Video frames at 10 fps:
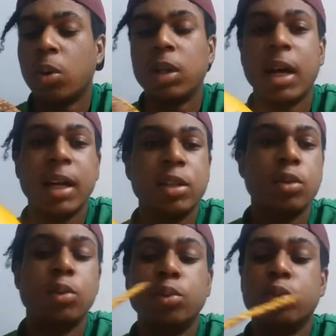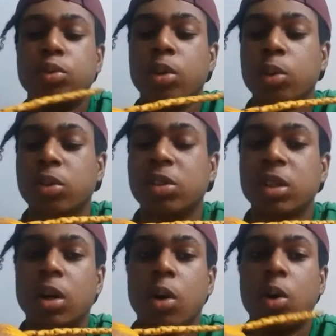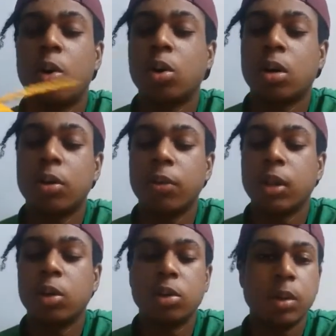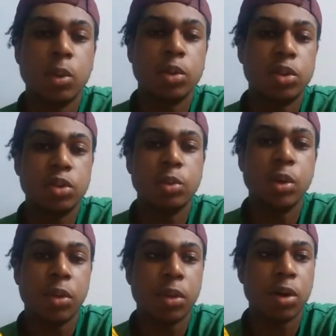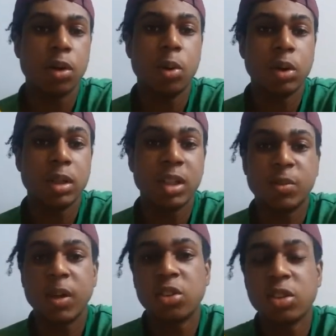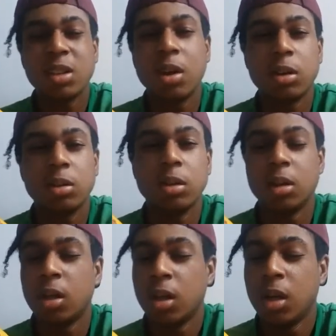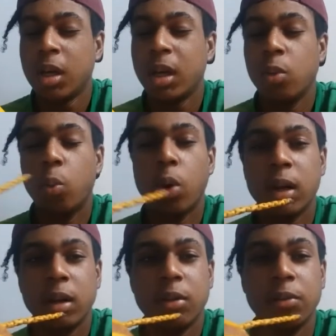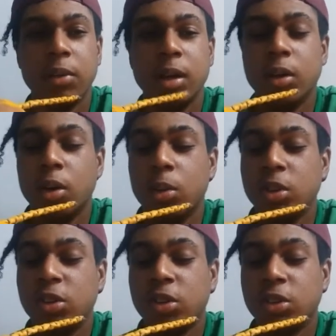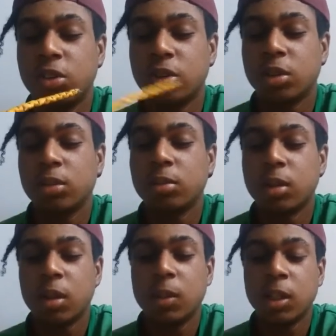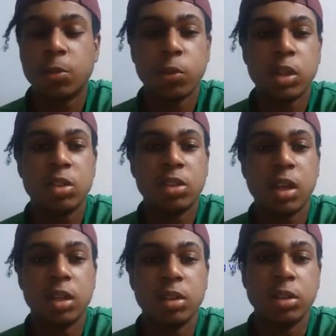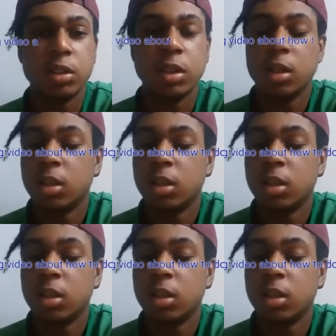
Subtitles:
go online, you don't see a whole lot of videos about what to do with a coconut, especially not in one video. It's just, it's pretty standard.